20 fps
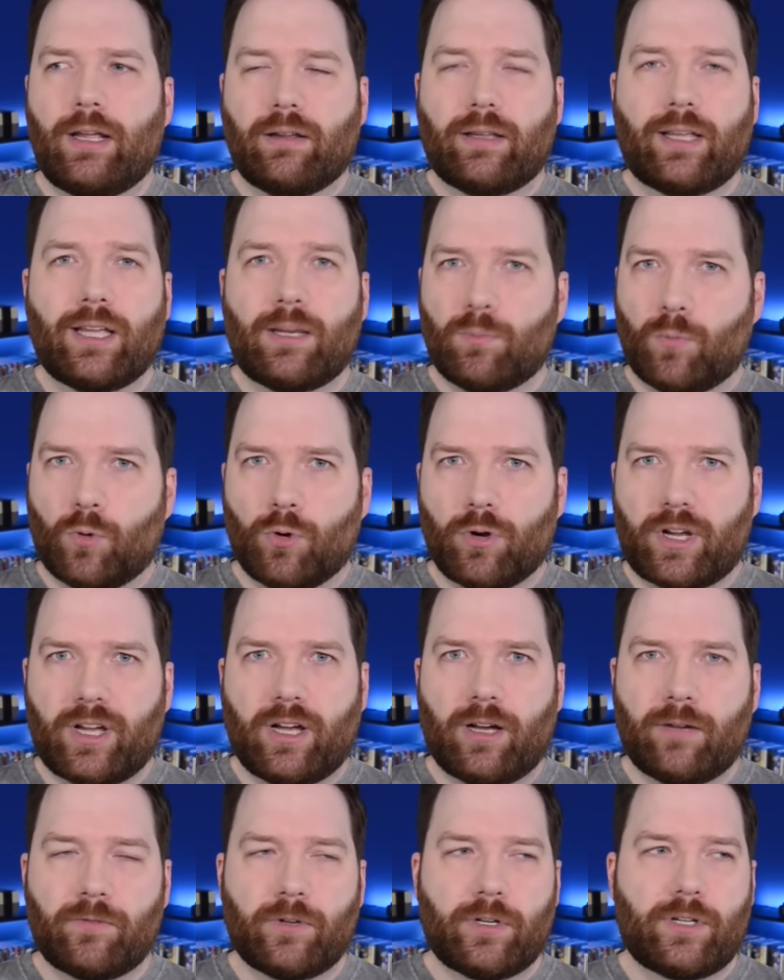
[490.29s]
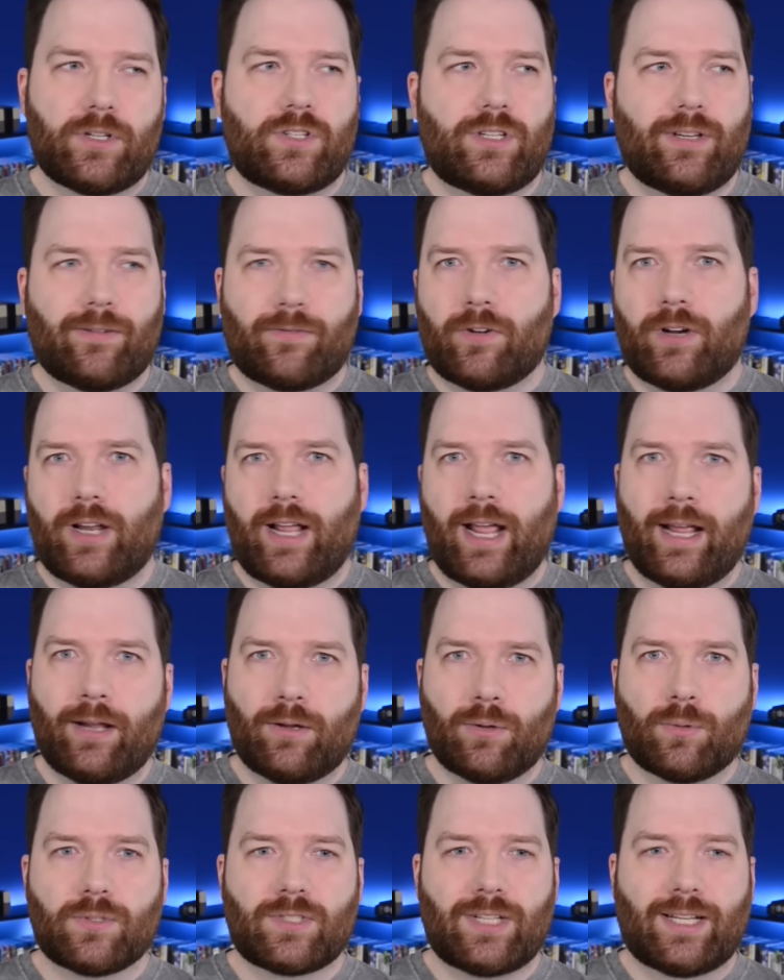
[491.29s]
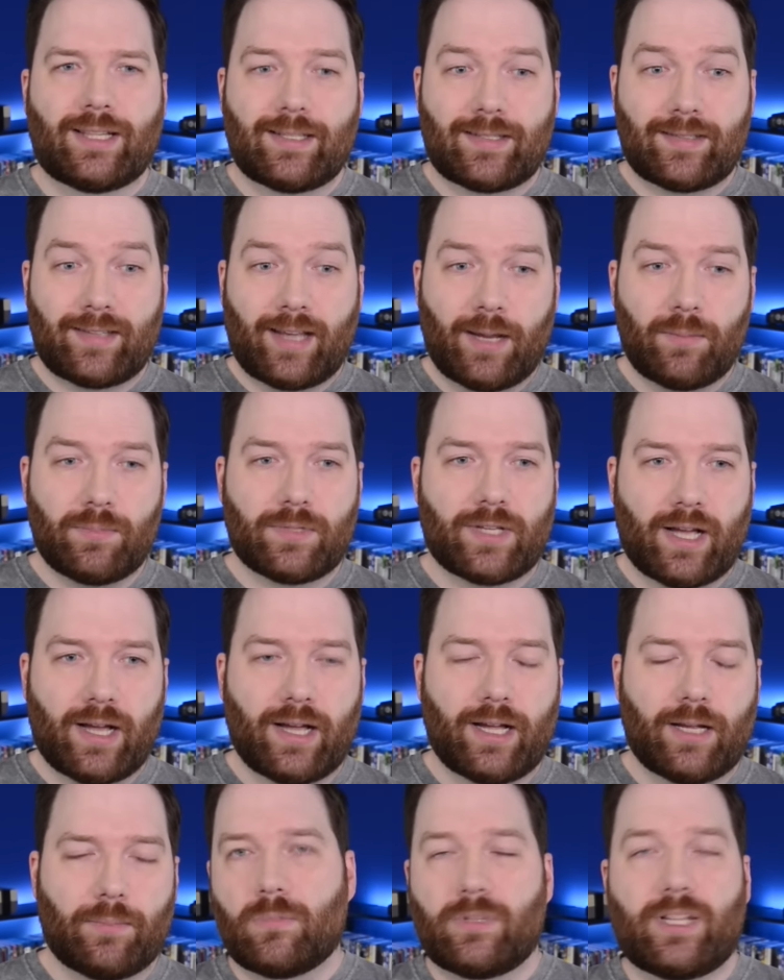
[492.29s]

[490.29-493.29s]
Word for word: get more coverage, different angles at the same time.